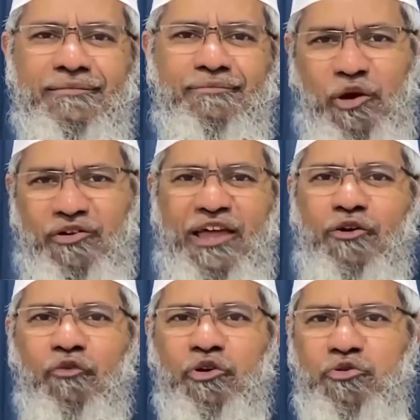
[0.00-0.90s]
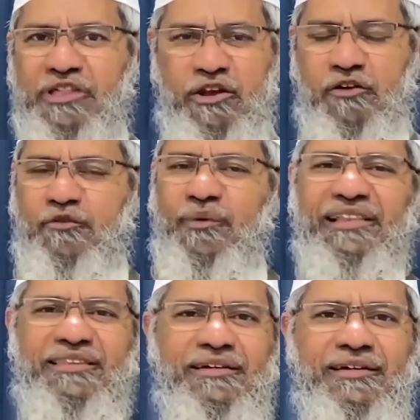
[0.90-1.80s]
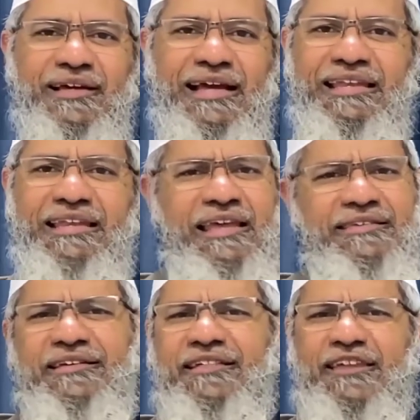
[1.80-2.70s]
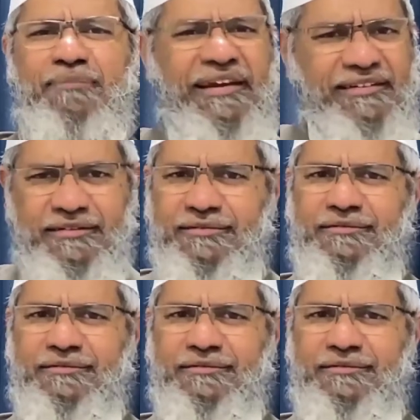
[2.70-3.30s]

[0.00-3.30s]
because I don't want to use any of her wealth. Lineage, it doesn't matter.